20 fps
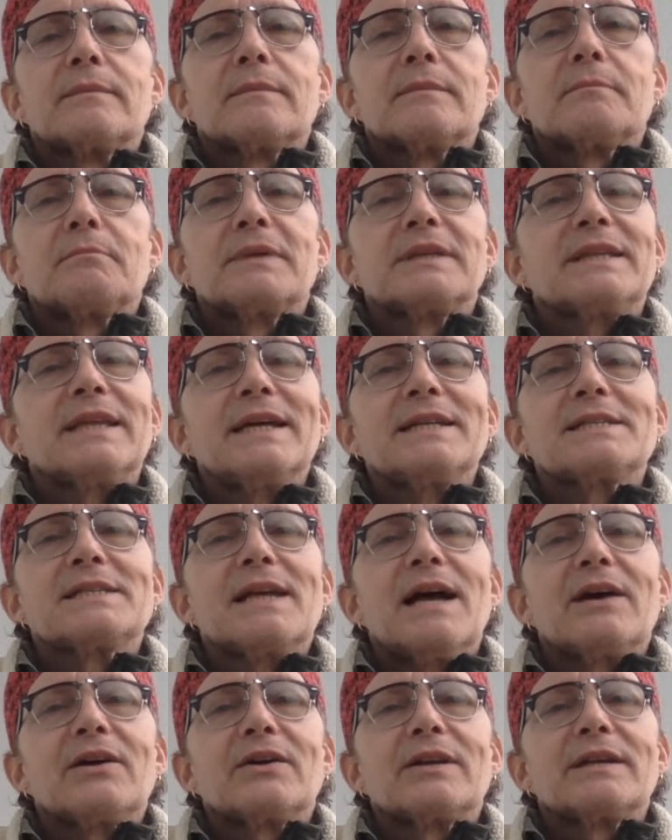But that's
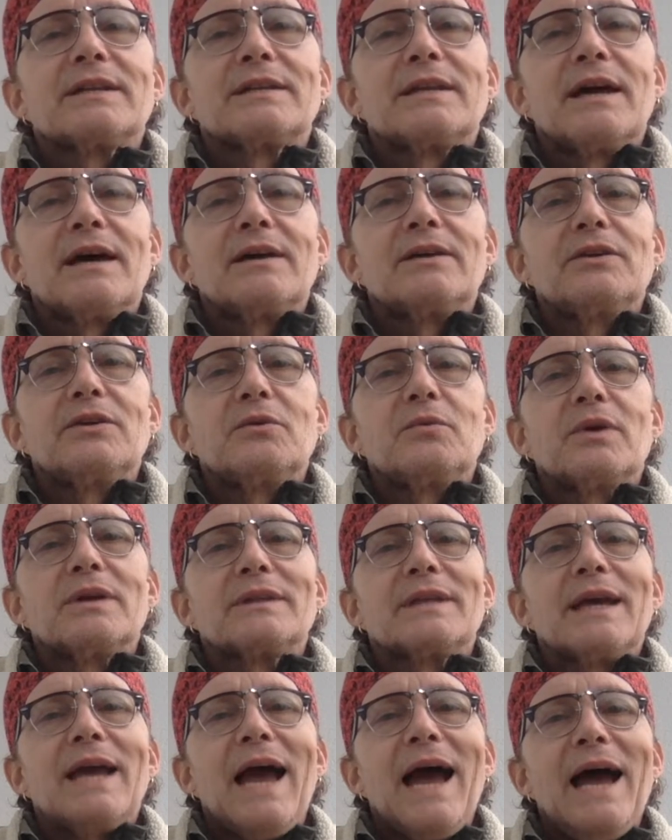not going to tell you what
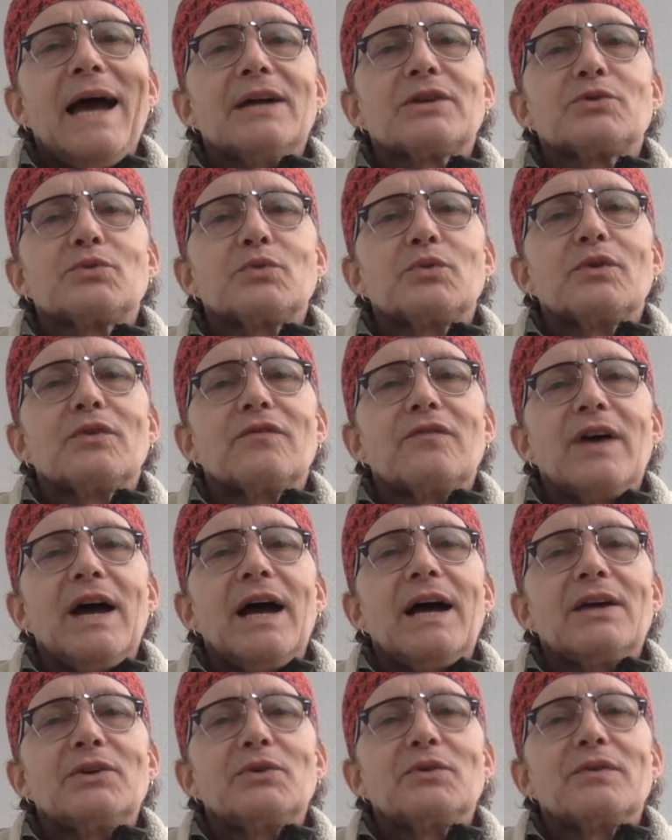the actual
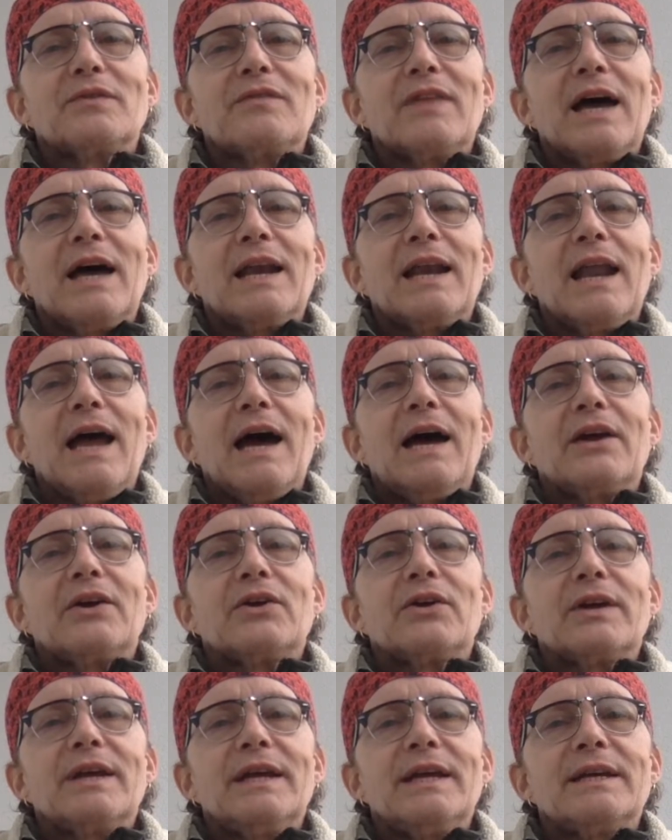value of that
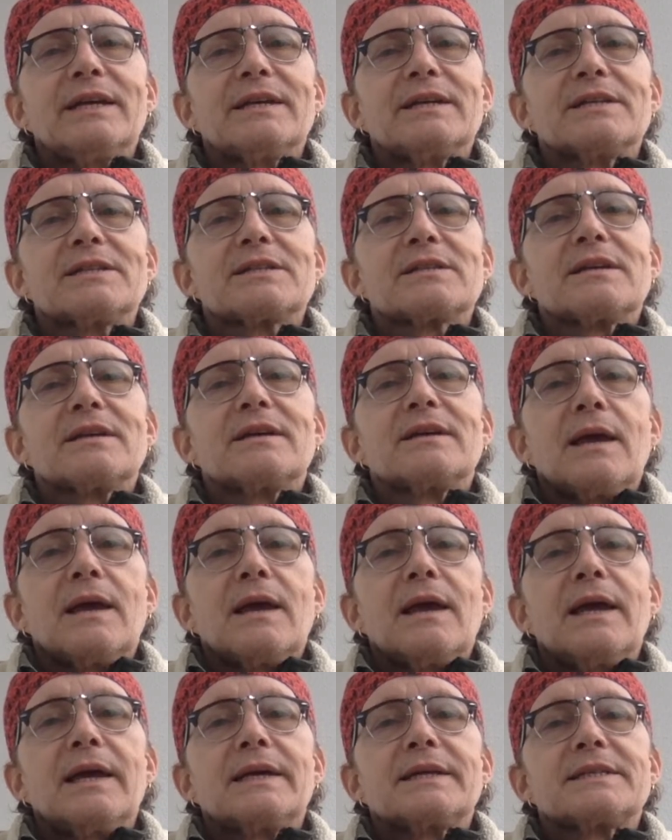lighter is,
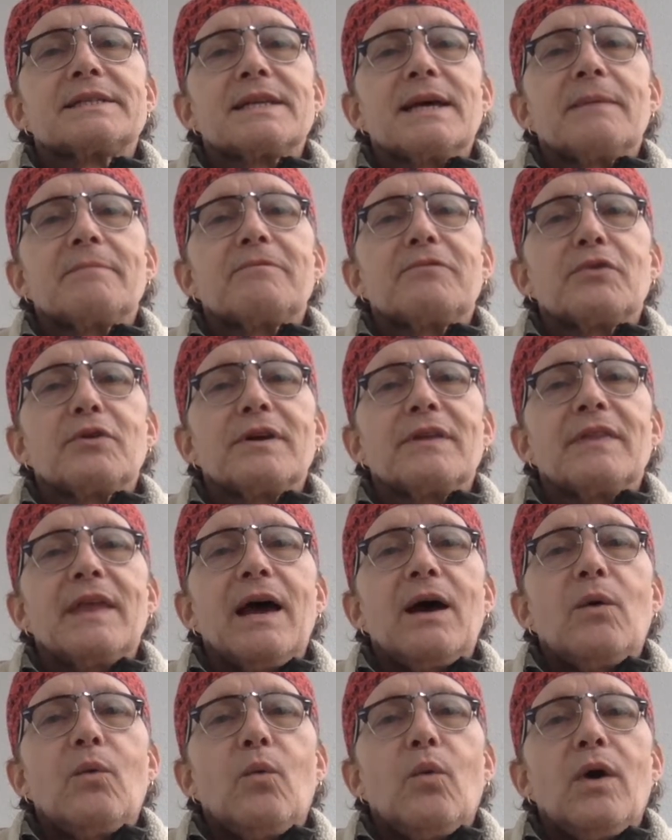except for in
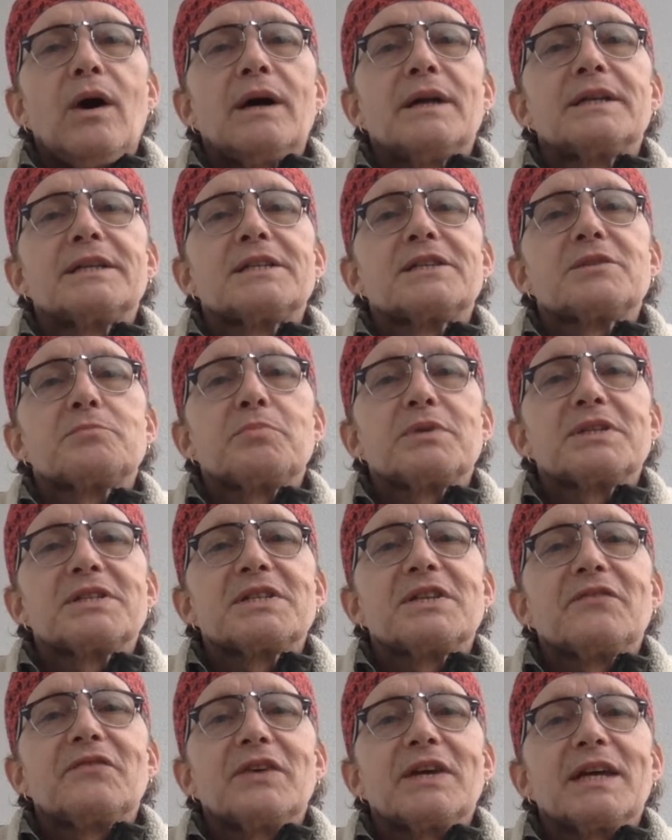that one
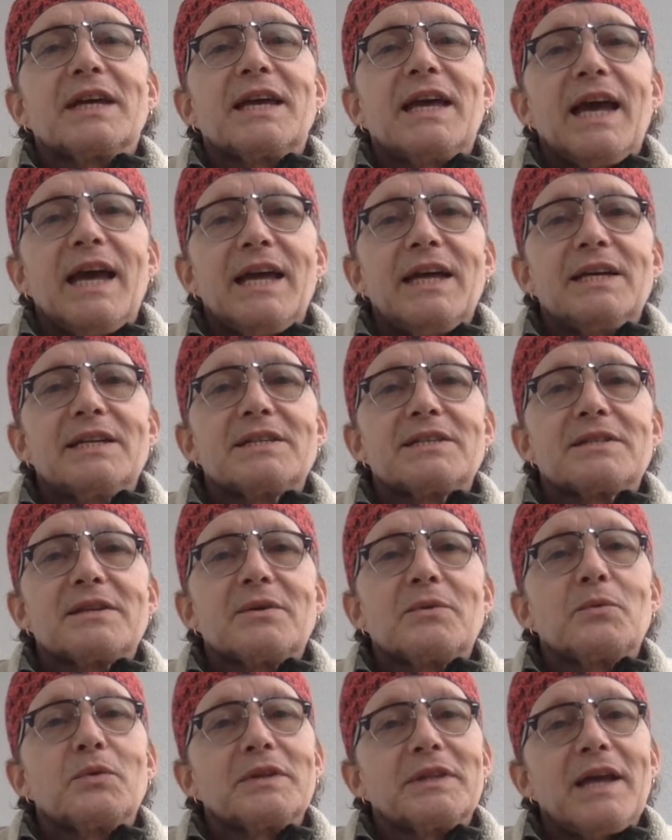specific case
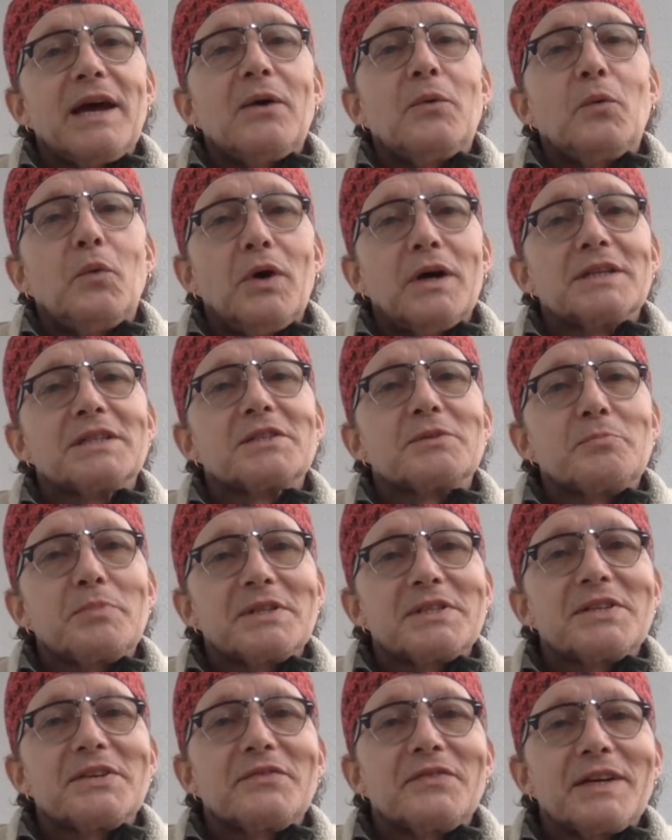with that one
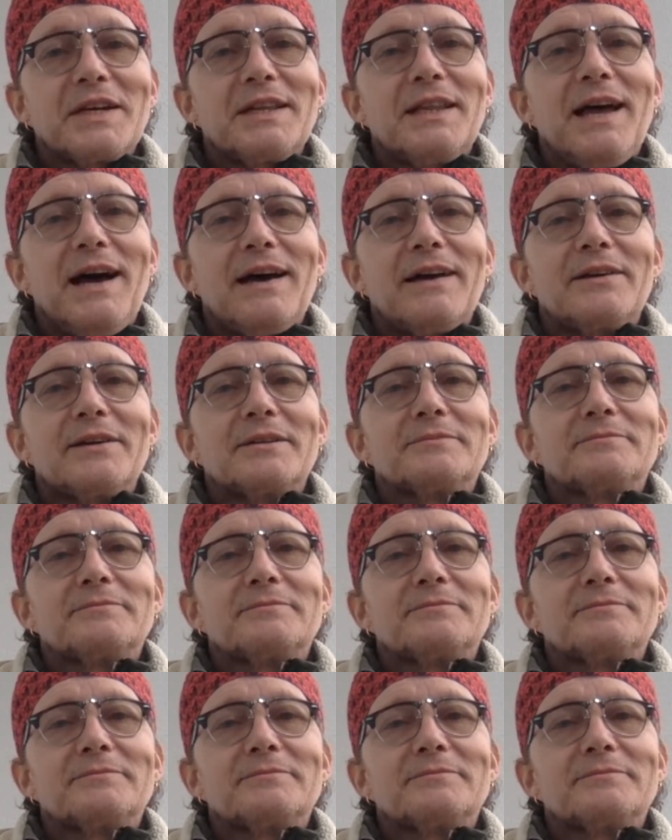specific lighter.